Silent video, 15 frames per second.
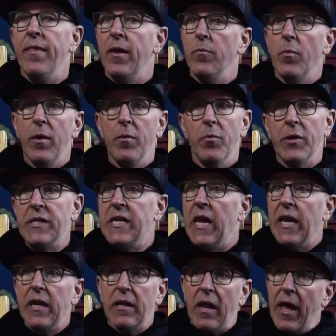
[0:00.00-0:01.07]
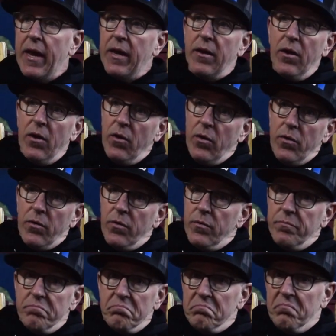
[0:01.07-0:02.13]
and then we would get like
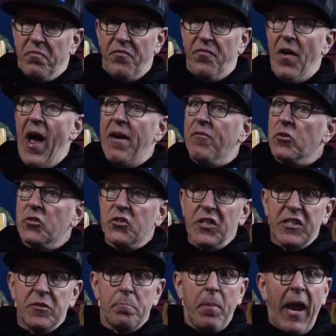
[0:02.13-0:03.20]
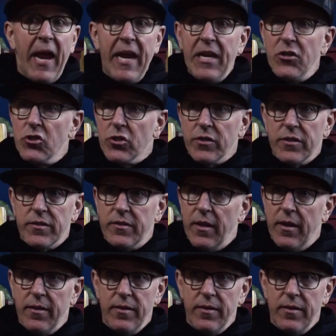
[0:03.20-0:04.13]
5 or 6 pages